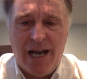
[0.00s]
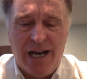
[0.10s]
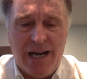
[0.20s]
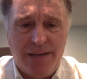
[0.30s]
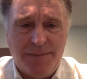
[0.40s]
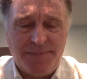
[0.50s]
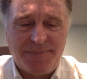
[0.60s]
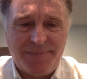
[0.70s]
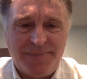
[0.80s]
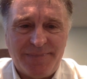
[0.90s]
And
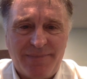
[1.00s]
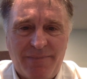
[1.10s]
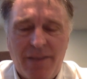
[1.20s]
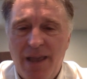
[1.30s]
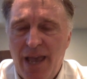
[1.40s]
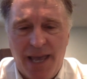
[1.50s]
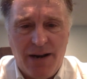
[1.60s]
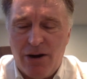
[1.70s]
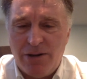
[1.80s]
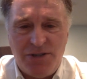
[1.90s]

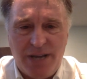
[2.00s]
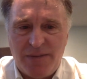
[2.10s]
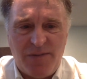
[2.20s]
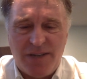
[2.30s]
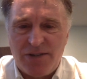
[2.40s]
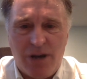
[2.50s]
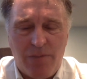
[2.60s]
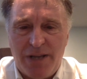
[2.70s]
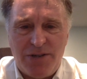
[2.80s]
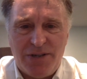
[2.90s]
Arnold Jacobs fans, God
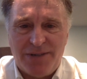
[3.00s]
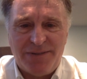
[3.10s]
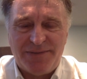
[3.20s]
bless you.